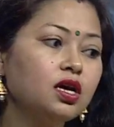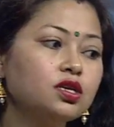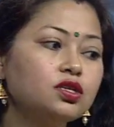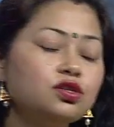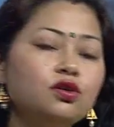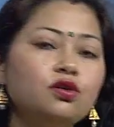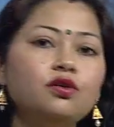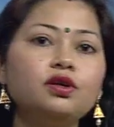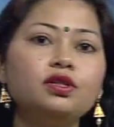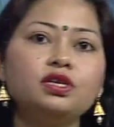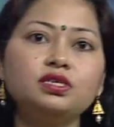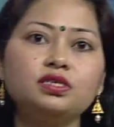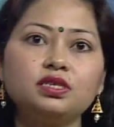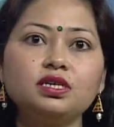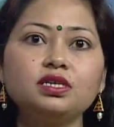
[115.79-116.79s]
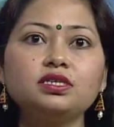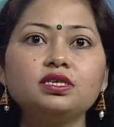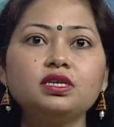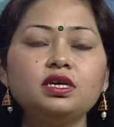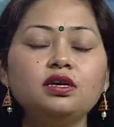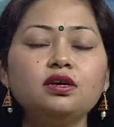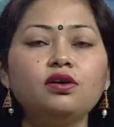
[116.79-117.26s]
So, this is
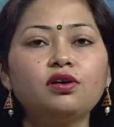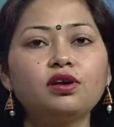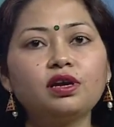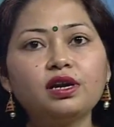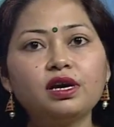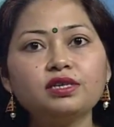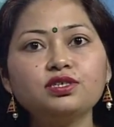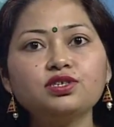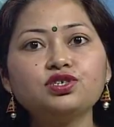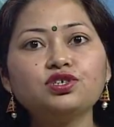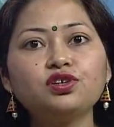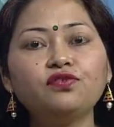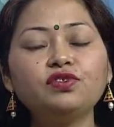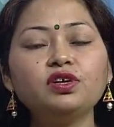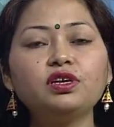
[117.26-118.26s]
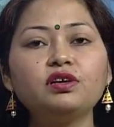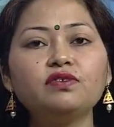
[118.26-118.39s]
the organization of the